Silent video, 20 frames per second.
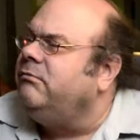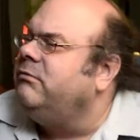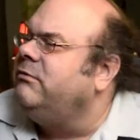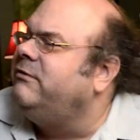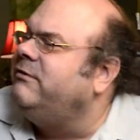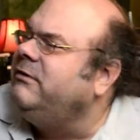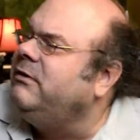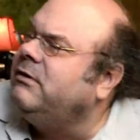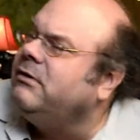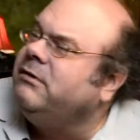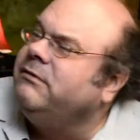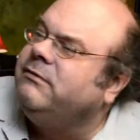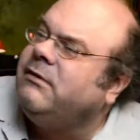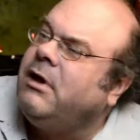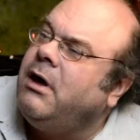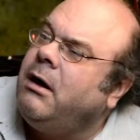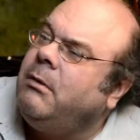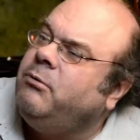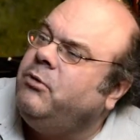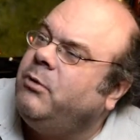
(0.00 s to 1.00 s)
even see it as
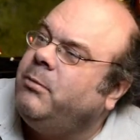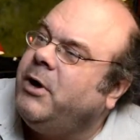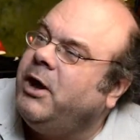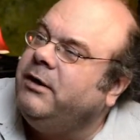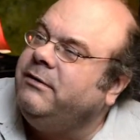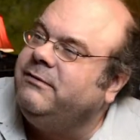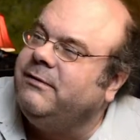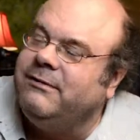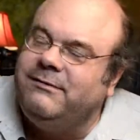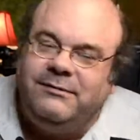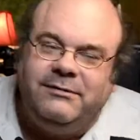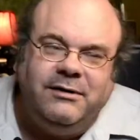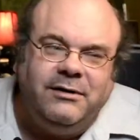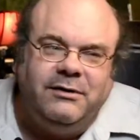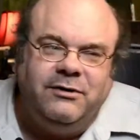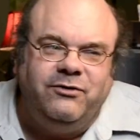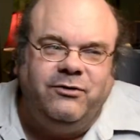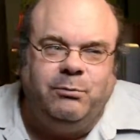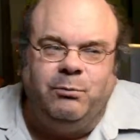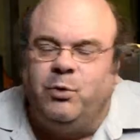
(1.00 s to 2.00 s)
compromise. I see
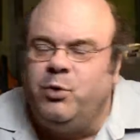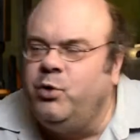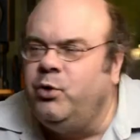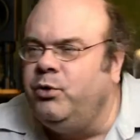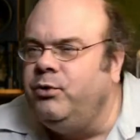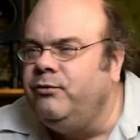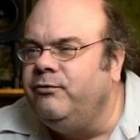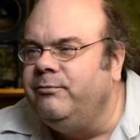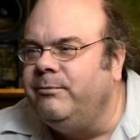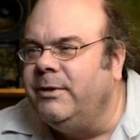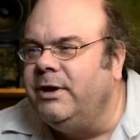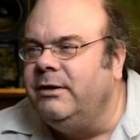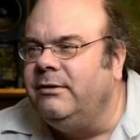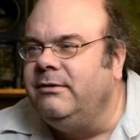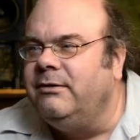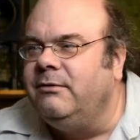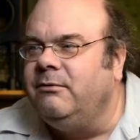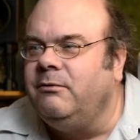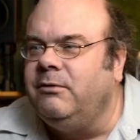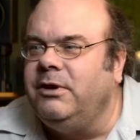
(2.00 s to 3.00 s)
it as improvement.
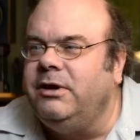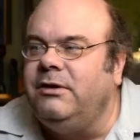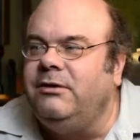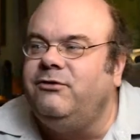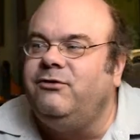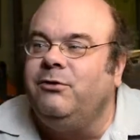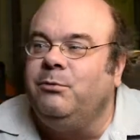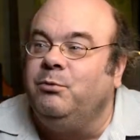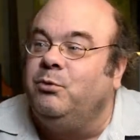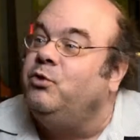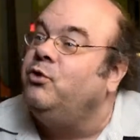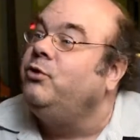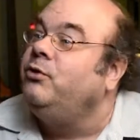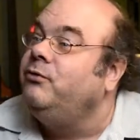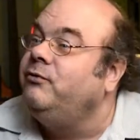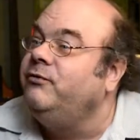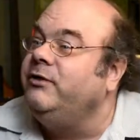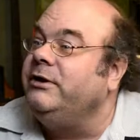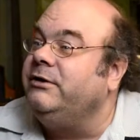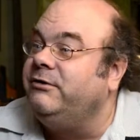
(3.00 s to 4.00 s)
That's we wonderful. each
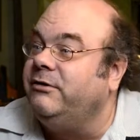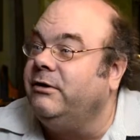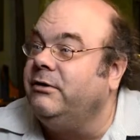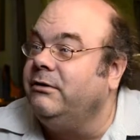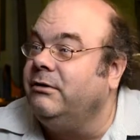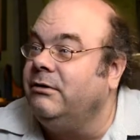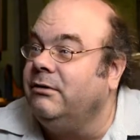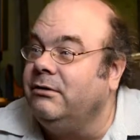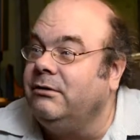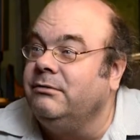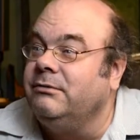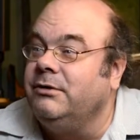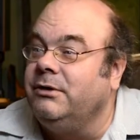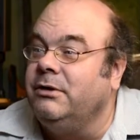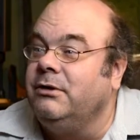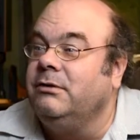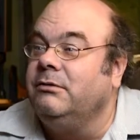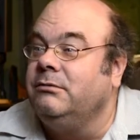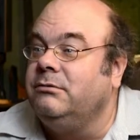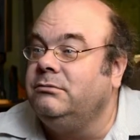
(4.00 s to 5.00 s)
improve each other, you
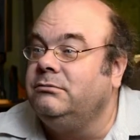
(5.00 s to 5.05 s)
know.